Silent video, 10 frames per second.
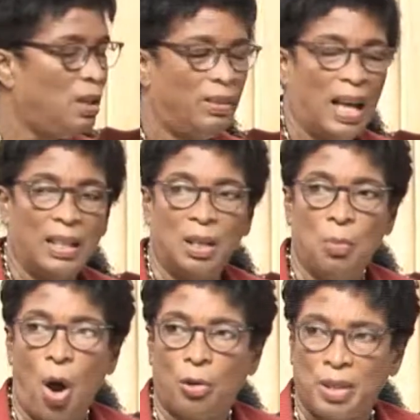that
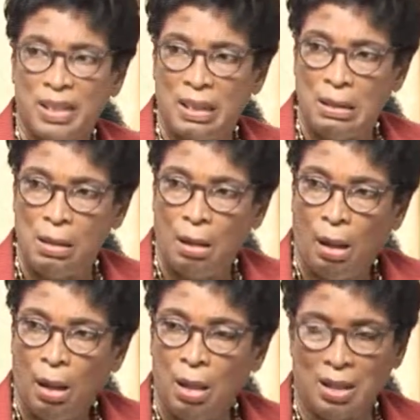democracy
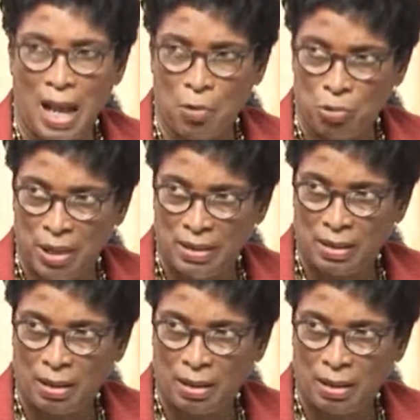is at risk.